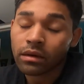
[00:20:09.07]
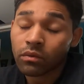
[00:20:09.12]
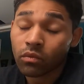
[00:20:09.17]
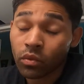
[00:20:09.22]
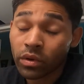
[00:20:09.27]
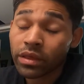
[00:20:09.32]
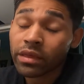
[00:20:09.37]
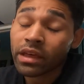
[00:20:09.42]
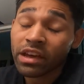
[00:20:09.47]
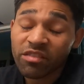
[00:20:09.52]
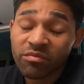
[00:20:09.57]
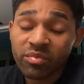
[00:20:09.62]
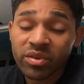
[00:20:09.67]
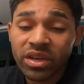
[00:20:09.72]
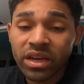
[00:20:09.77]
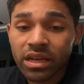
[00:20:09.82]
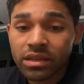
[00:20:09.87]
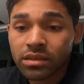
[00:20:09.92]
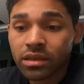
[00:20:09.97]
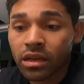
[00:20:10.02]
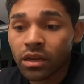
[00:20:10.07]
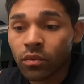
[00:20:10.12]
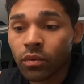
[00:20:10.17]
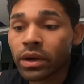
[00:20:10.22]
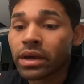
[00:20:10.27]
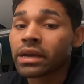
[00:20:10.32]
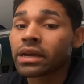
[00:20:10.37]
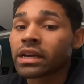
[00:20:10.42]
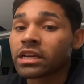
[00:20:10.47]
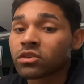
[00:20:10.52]
with FPS
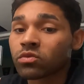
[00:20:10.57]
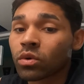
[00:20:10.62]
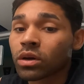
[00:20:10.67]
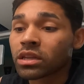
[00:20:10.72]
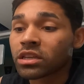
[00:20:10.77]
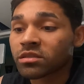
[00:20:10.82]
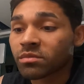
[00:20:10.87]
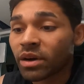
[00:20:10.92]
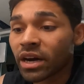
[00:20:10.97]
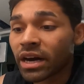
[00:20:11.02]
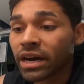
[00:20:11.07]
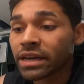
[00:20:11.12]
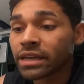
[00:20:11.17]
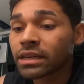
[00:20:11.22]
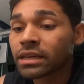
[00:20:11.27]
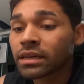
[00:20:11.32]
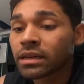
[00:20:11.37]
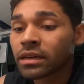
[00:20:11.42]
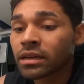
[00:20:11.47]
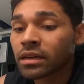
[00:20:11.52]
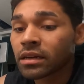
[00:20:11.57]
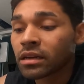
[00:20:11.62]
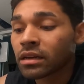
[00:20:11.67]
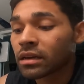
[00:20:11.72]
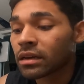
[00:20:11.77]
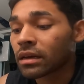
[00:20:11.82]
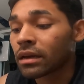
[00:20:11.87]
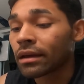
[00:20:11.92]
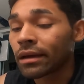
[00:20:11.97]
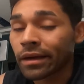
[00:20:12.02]
anyway, as well as mine,
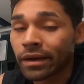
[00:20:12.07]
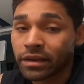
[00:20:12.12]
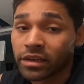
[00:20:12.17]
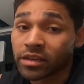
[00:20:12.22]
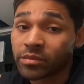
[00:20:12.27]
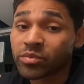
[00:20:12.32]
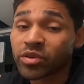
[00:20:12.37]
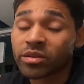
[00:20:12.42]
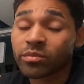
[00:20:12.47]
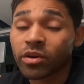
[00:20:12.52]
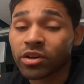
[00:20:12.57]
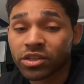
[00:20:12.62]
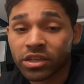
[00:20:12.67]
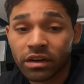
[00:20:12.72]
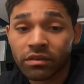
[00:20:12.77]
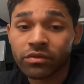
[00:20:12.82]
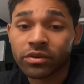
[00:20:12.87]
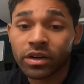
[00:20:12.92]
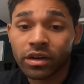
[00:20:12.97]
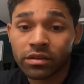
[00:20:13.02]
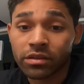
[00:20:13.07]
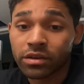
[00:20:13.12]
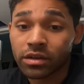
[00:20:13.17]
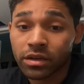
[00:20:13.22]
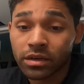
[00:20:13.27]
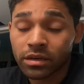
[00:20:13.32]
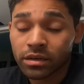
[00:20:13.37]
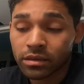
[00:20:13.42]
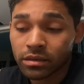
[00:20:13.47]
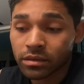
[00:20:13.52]
and in pretty much every
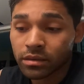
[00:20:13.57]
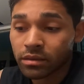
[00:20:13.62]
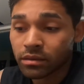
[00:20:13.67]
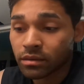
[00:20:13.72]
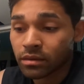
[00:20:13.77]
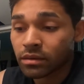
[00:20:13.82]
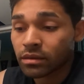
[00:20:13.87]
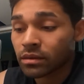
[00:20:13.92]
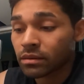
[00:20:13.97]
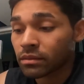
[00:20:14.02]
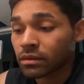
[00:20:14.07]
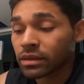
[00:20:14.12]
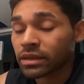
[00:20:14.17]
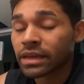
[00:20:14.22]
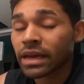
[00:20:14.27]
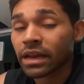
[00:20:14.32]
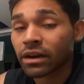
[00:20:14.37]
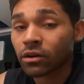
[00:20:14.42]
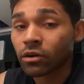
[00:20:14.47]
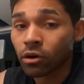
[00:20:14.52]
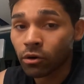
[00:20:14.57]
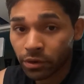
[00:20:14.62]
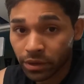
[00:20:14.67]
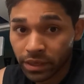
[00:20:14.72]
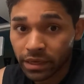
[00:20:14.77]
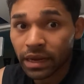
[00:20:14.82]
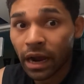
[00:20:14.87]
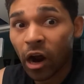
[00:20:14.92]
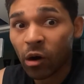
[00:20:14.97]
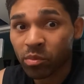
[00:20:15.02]
other
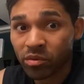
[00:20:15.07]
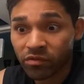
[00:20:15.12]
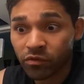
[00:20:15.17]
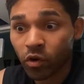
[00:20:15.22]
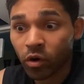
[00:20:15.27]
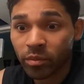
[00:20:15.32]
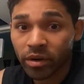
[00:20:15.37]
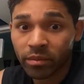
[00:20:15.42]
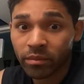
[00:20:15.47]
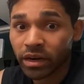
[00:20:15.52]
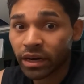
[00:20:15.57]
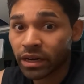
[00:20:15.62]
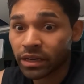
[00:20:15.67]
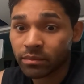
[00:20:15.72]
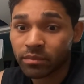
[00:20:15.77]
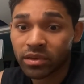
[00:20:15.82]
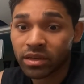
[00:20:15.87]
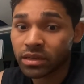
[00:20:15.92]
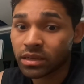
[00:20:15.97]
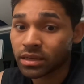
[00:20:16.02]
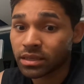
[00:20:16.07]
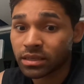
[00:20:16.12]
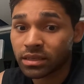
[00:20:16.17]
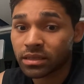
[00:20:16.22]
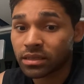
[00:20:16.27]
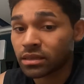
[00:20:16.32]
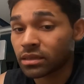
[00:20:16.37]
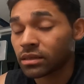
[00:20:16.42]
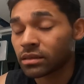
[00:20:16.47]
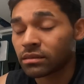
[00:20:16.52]
category outperforming mine,
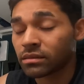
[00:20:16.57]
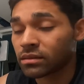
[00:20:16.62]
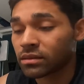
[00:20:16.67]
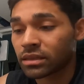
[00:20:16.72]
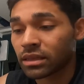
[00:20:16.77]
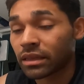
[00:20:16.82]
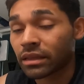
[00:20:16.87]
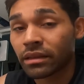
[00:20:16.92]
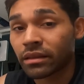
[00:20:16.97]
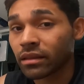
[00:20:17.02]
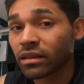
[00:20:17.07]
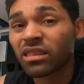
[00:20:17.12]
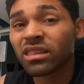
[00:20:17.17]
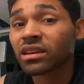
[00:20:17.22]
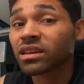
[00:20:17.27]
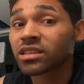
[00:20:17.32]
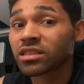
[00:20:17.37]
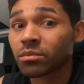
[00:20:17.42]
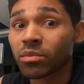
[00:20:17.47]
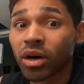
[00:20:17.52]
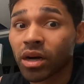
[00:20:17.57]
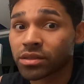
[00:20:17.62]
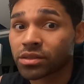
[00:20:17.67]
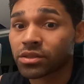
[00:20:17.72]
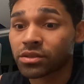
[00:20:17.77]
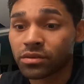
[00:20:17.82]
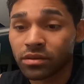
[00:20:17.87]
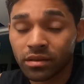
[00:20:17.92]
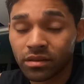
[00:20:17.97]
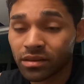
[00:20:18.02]
because the thing is a
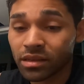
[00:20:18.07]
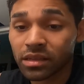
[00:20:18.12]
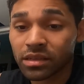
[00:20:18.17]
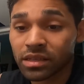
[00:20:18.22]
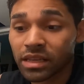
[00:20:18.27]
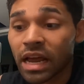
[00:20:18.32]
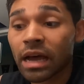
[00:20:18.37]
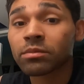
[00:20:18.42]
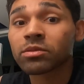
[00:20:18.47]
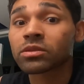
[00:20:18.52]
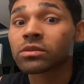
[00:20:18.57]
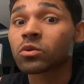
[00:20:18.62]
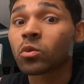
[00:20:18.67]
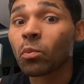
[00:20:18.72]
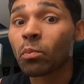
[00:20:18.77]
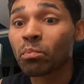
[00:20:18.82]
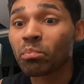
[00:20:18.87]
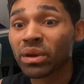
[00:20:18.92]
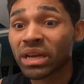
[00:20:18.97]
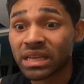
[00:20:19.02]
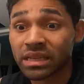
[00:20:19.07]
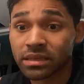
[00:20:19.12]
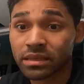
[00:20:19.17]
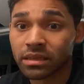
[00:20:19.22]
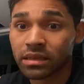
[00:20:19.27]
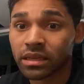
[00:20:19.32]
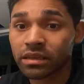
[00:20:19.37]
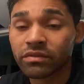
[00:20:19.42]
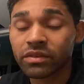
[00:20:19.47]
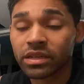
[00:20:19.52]
monster. The thing is an absolute beast,
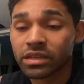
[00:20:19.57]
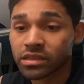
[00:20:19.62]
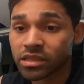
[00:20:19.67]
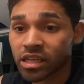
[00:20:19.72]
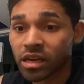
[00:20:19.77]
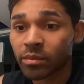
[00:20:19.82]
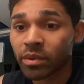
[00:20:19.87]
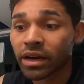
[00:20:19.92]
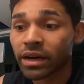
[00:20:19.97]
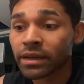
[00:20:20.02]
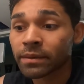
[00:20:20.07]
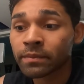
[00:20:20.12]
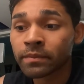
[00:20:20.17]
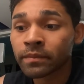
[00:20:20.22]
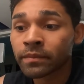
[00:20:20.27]
even in semi.